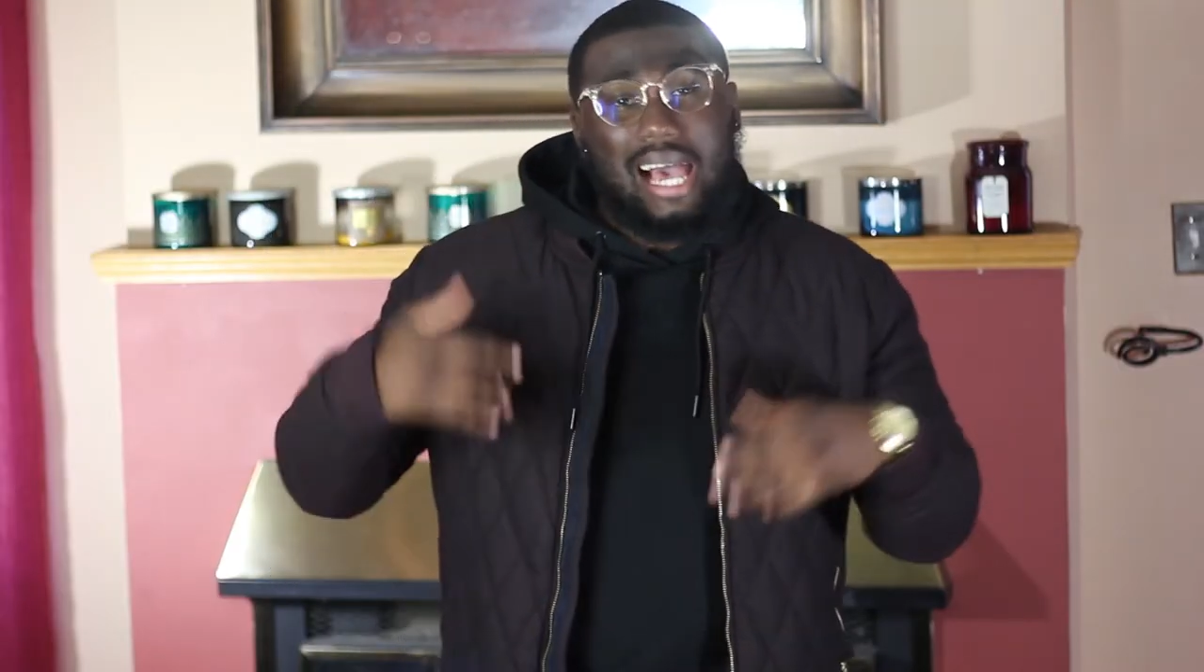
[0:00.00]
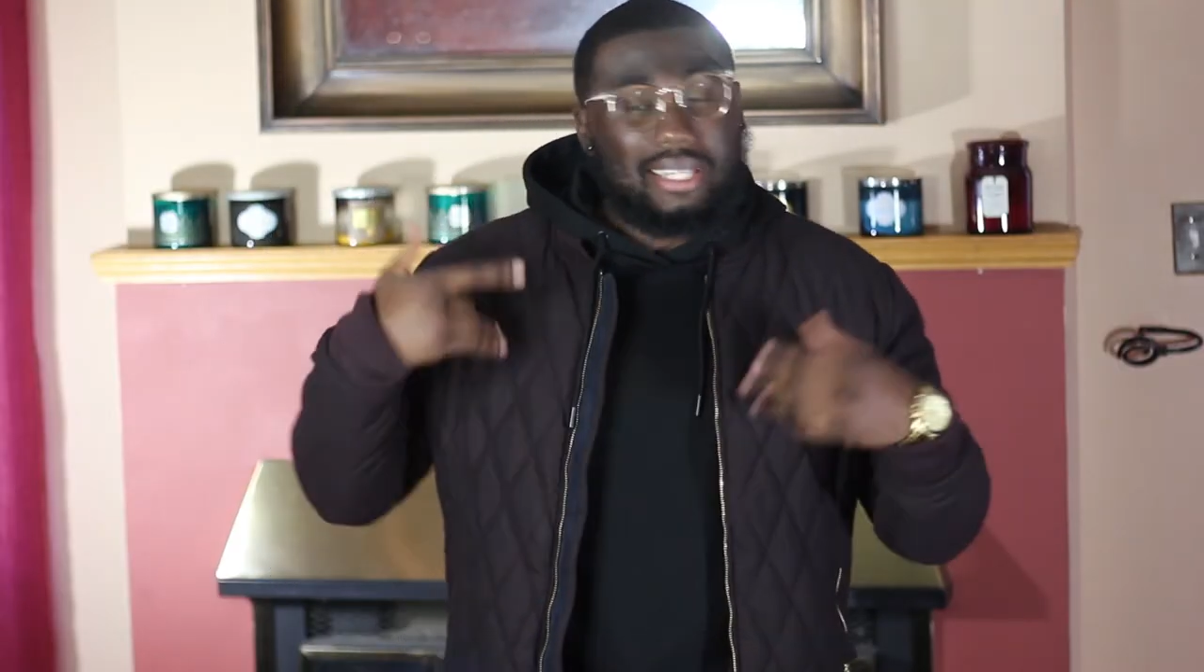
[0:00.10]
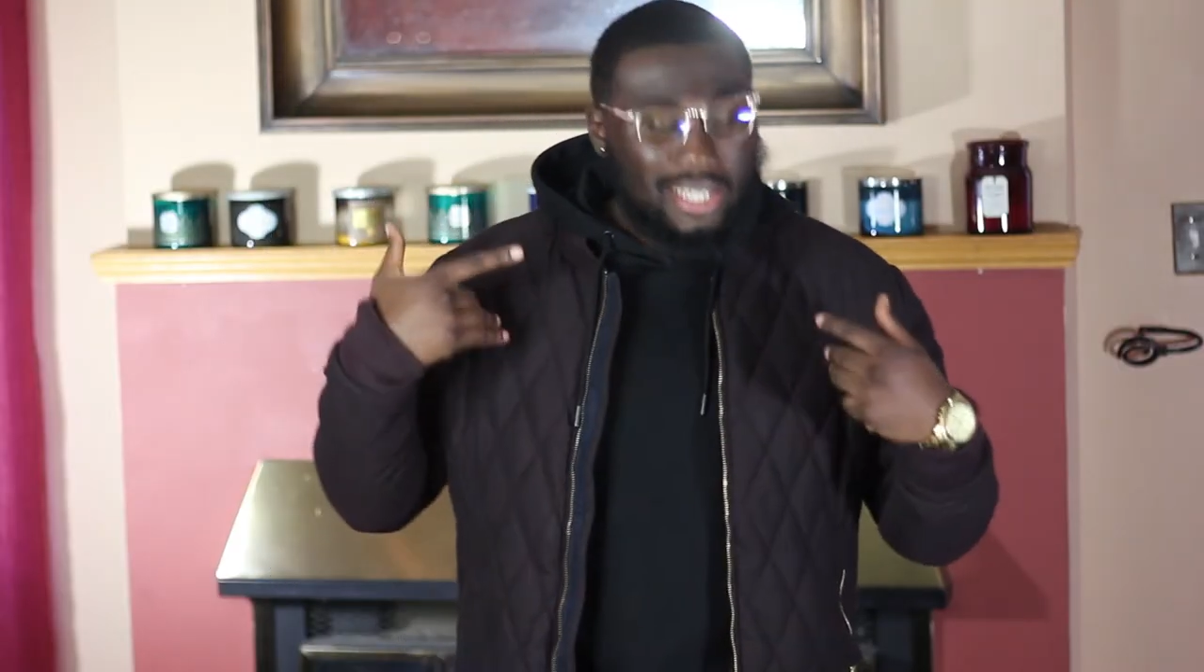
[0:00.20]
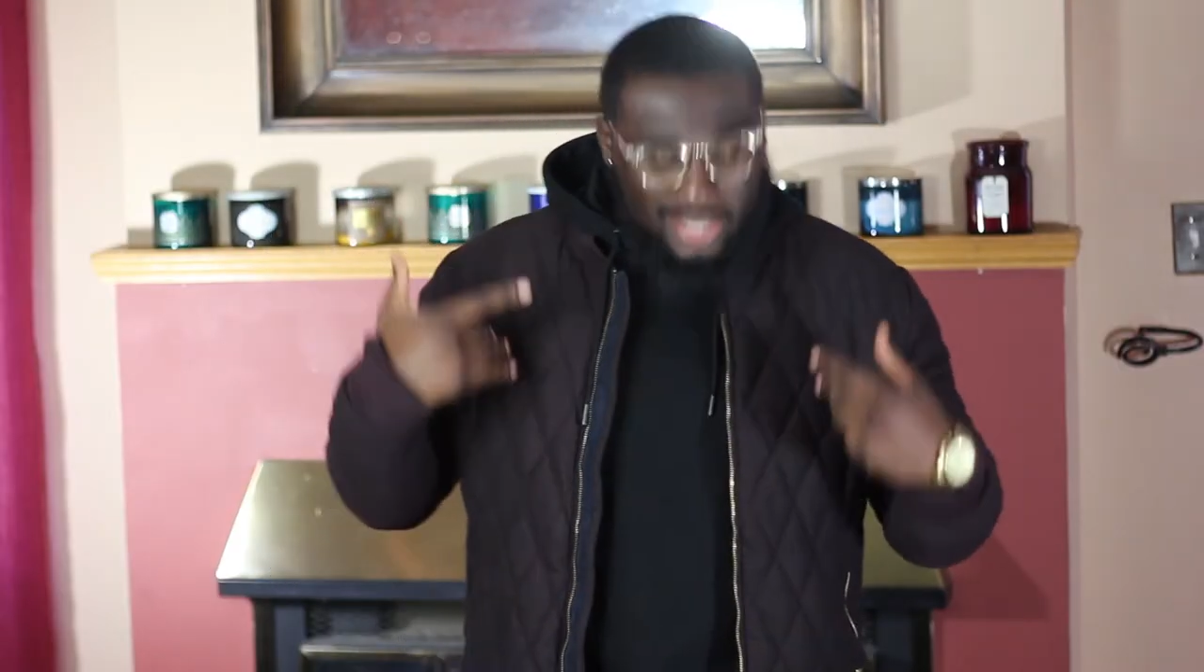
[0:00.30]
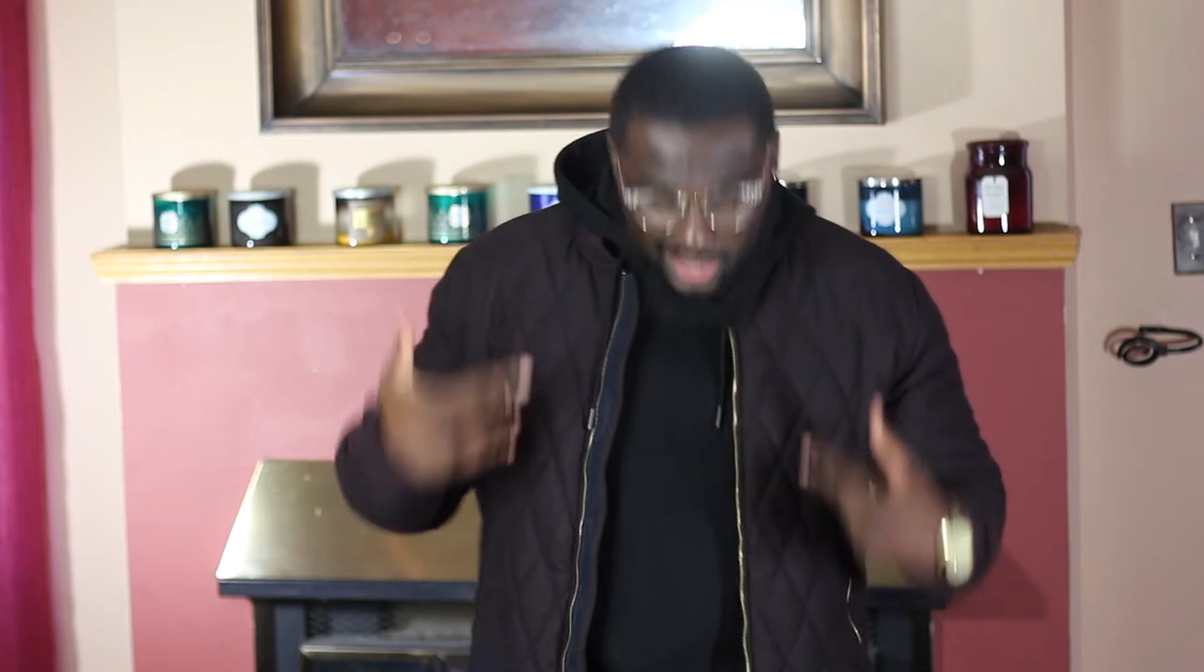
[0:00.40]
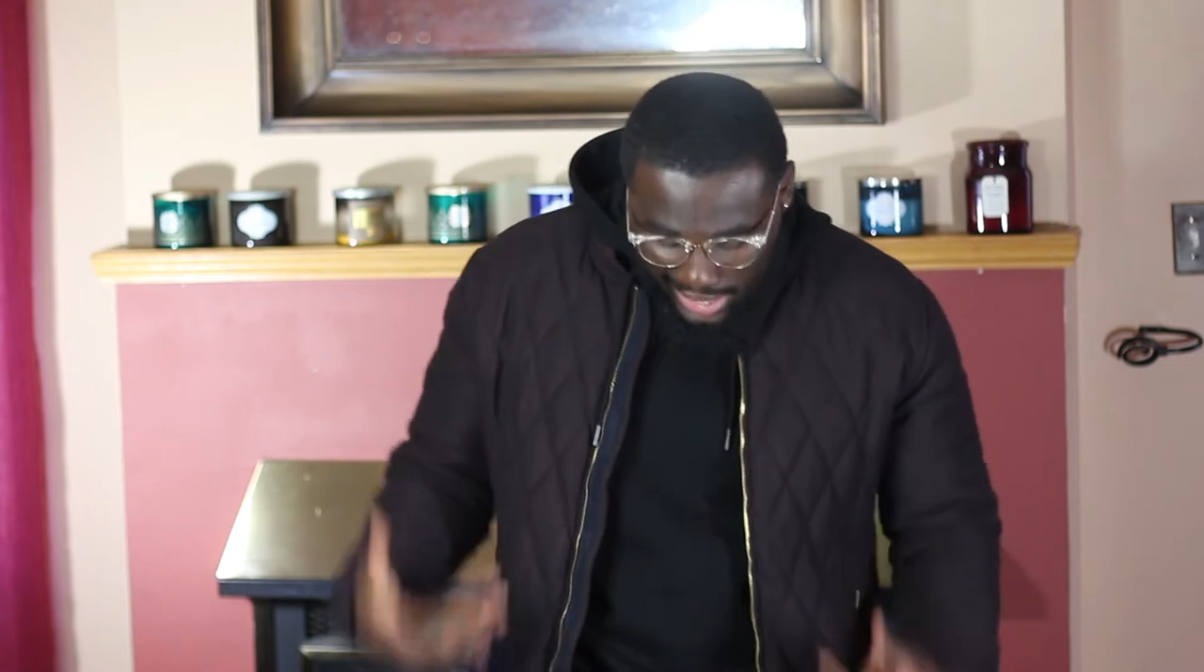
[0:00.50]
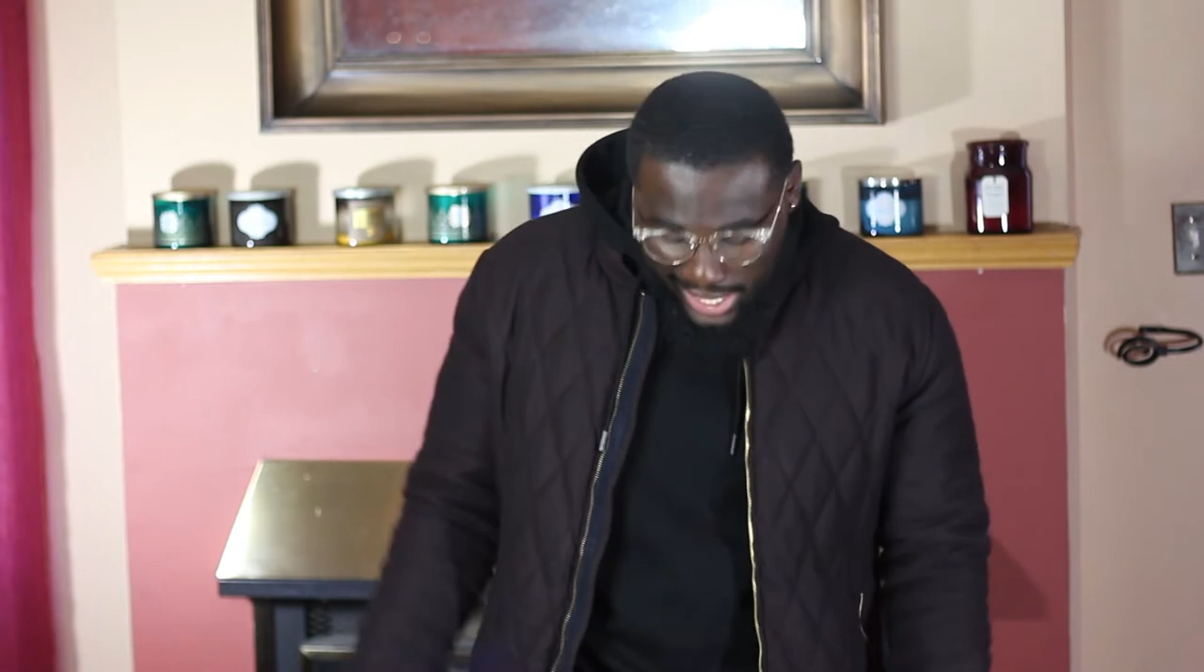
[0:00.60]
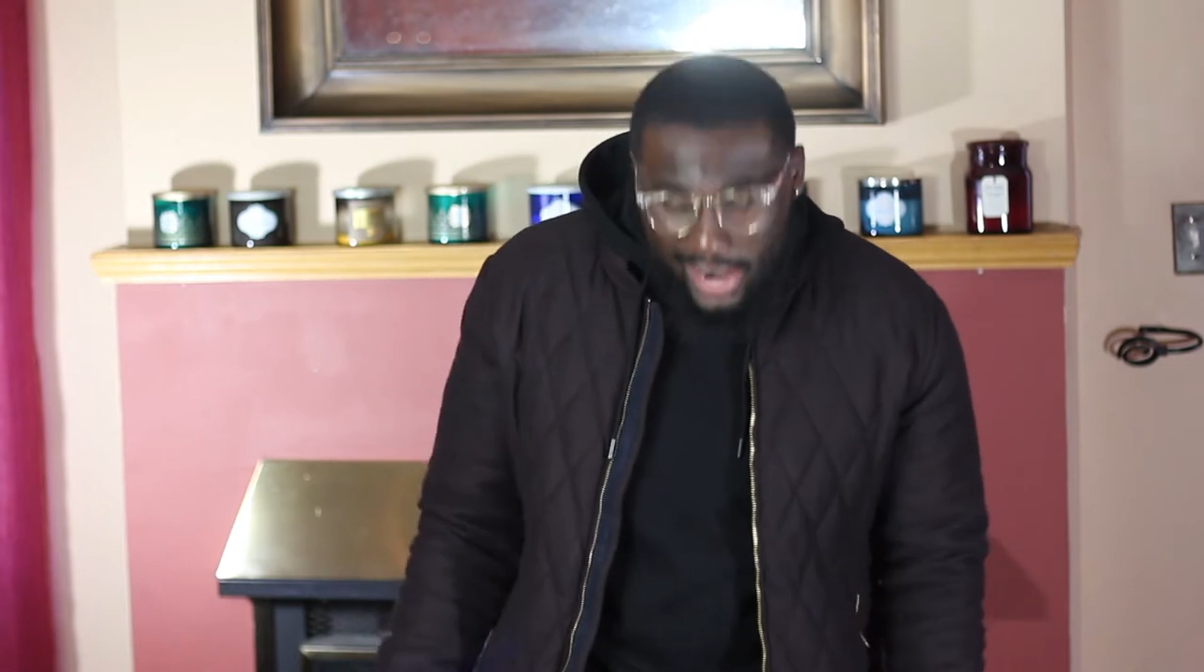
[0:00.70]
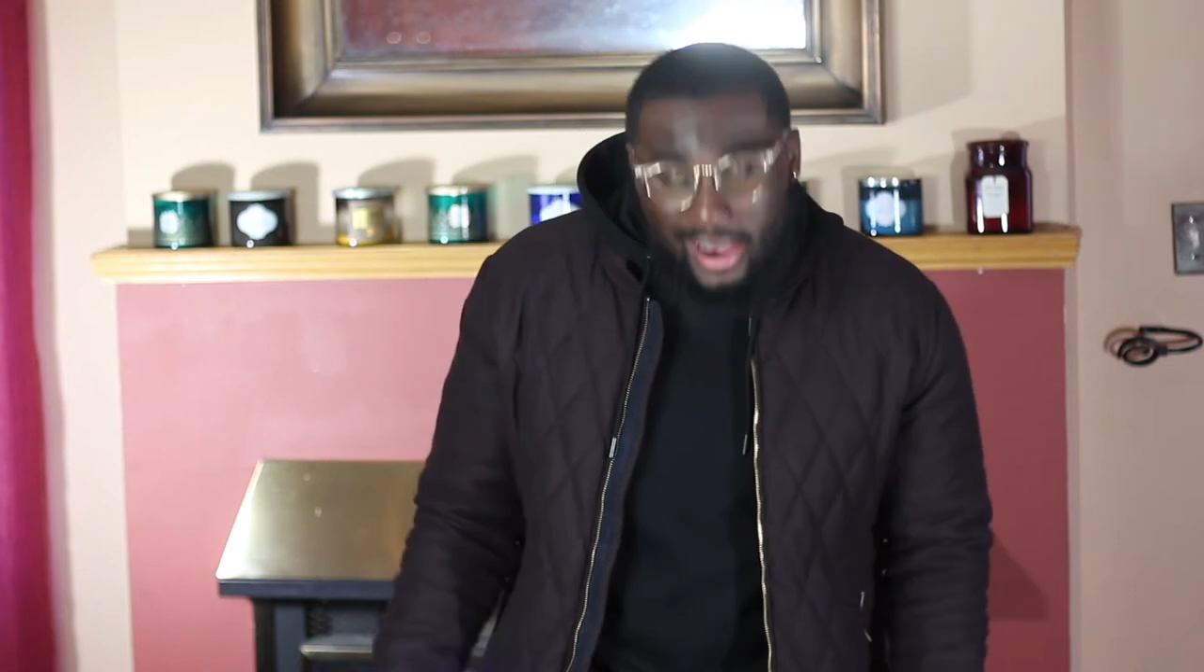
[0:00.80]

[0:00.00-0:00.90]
As you can see here,